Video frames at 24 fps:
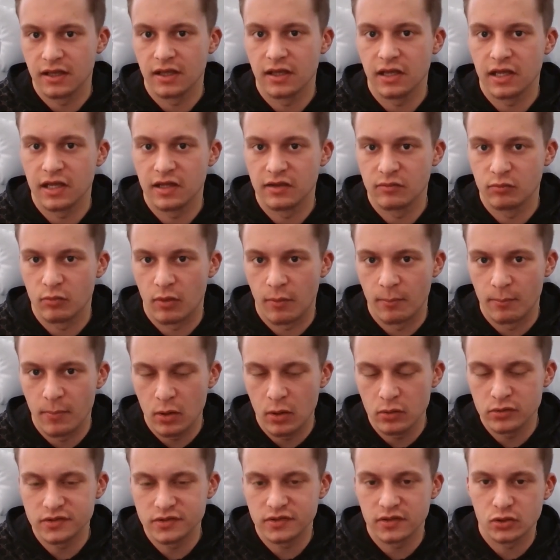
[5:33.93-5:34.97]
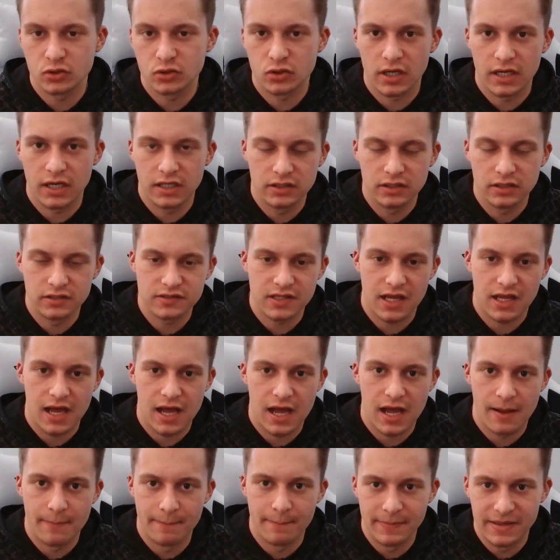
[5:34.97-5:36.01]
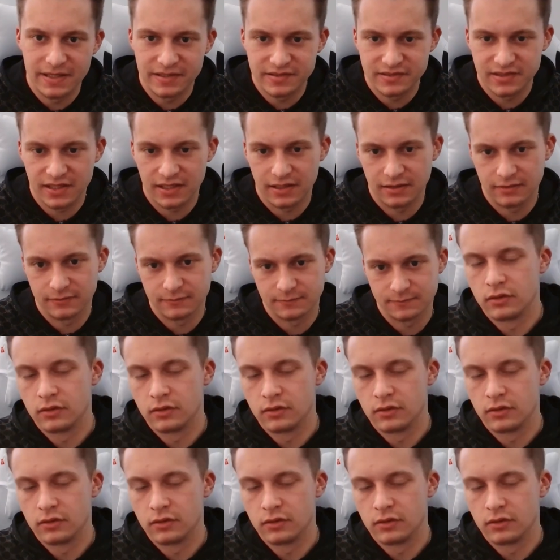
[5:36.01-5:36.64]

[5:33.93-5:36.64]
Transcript: is what most traders are missing.